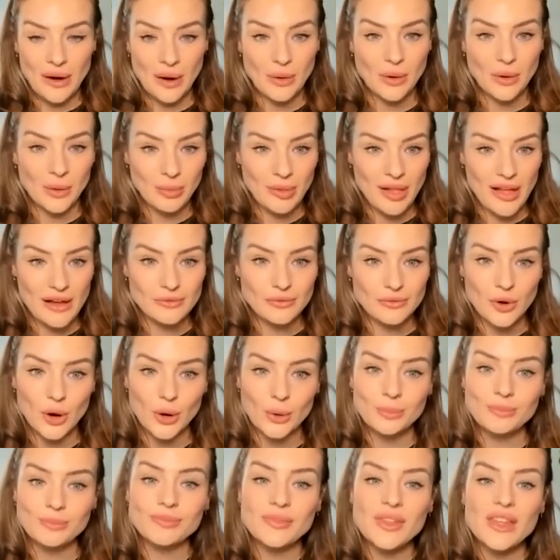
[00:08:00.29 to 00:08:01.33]
Power
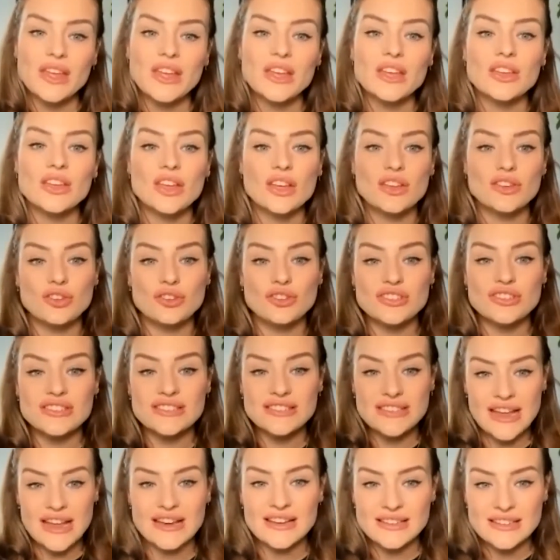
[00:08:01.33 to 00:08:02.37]
Platform and you
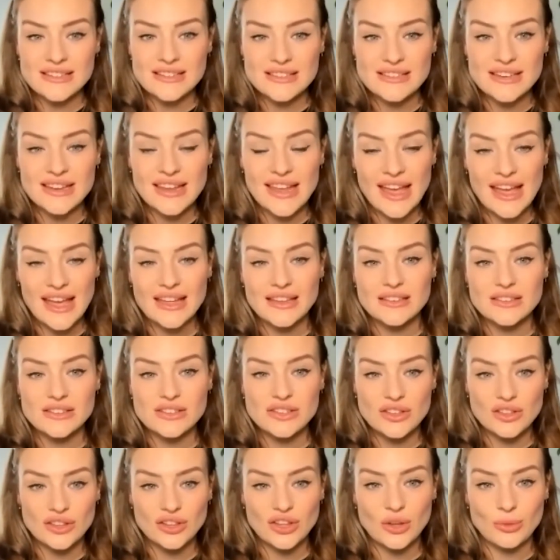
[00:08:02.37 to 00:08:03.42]
decided to get
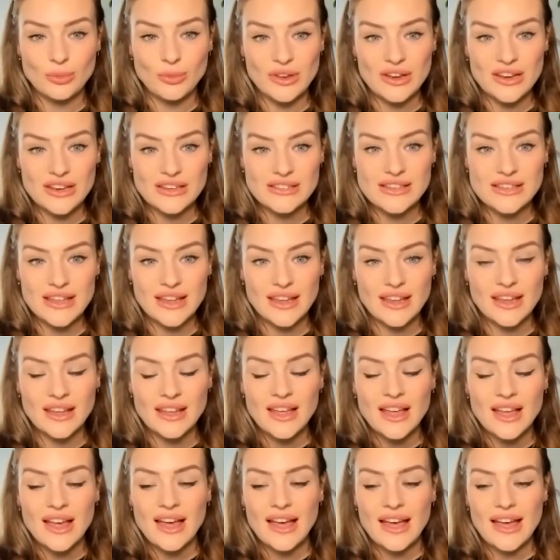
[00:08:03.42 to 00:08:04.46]
into the community.
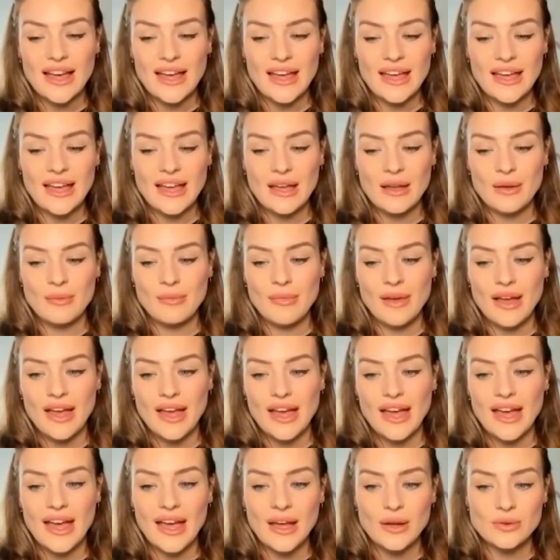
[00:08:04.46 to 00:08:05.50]

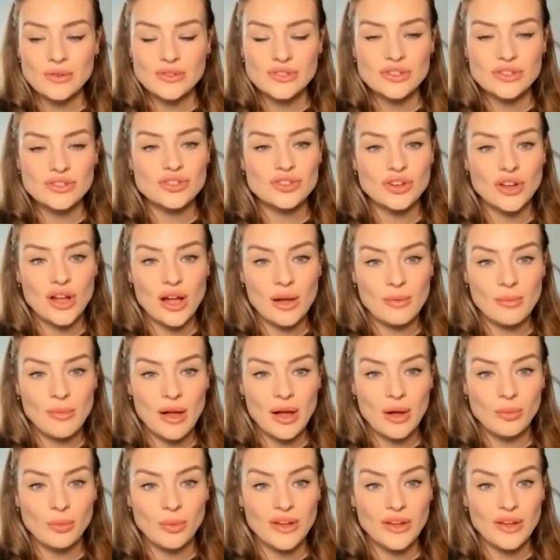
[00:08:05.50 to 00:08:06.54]
How did you come
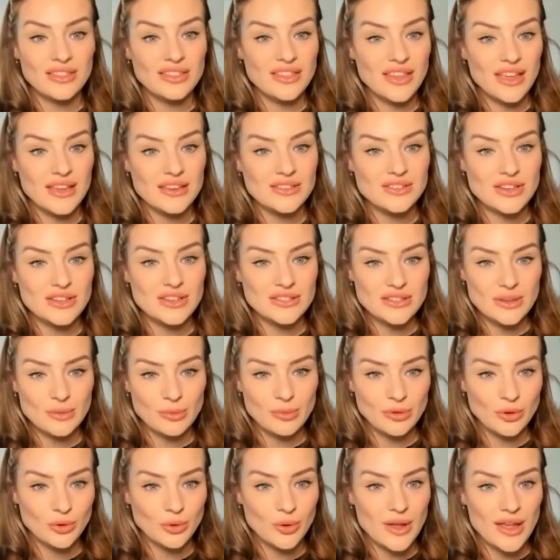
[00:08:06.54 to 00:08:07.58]
up with Agent
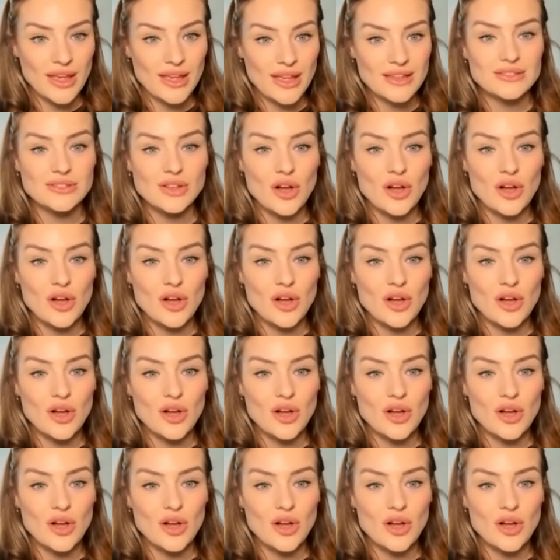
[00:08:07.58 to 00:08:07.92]
008?